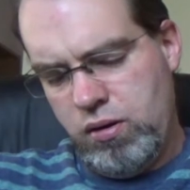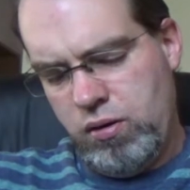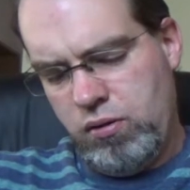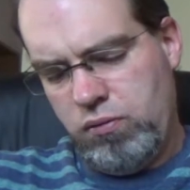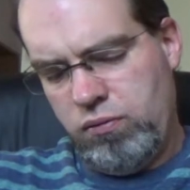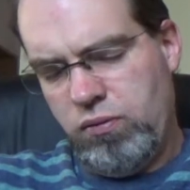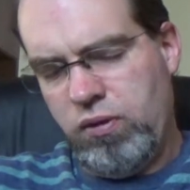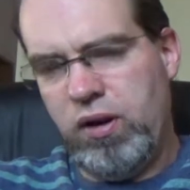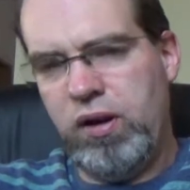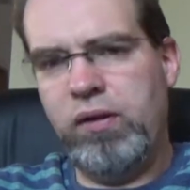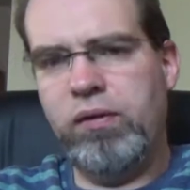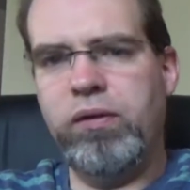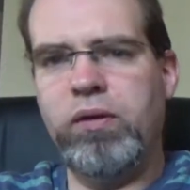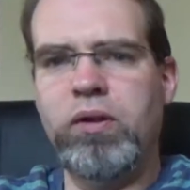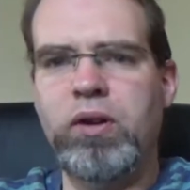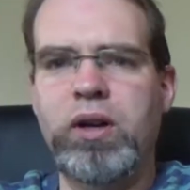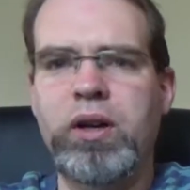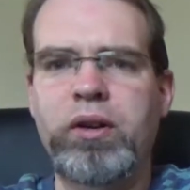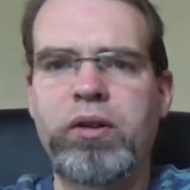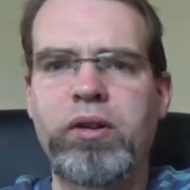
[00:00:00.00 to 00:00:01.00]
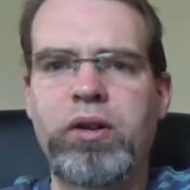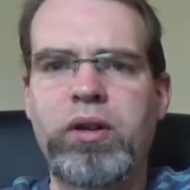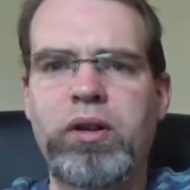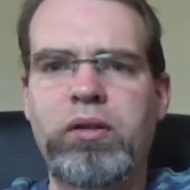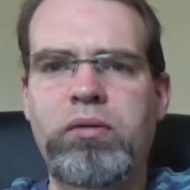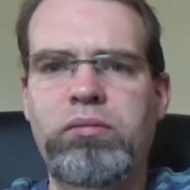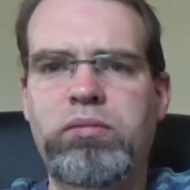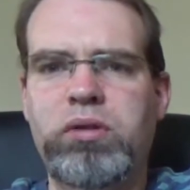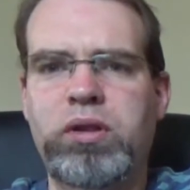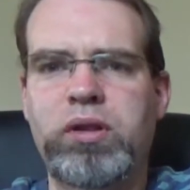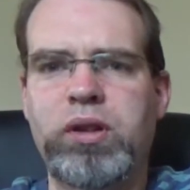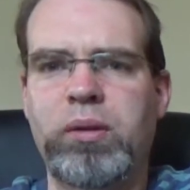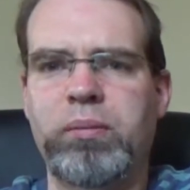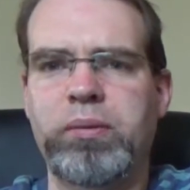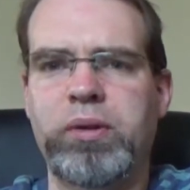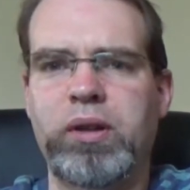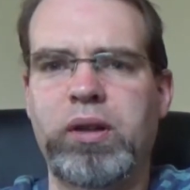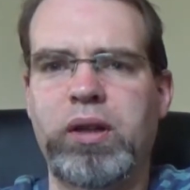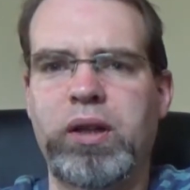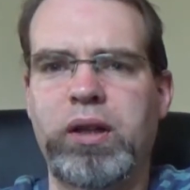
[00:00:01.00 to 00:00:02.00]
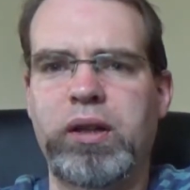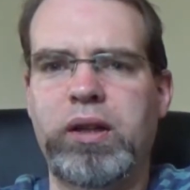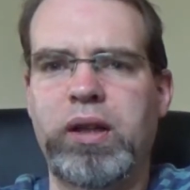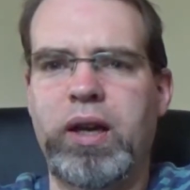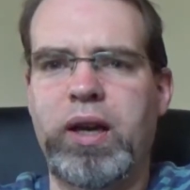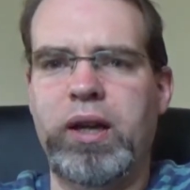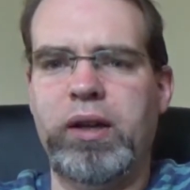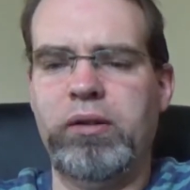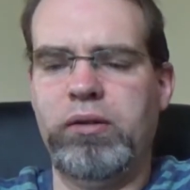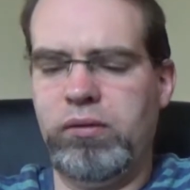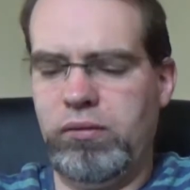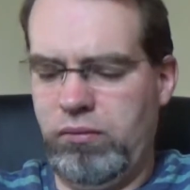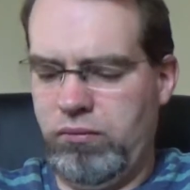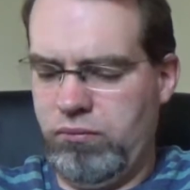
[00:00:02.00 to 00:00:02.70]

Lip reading: A2400, something like that.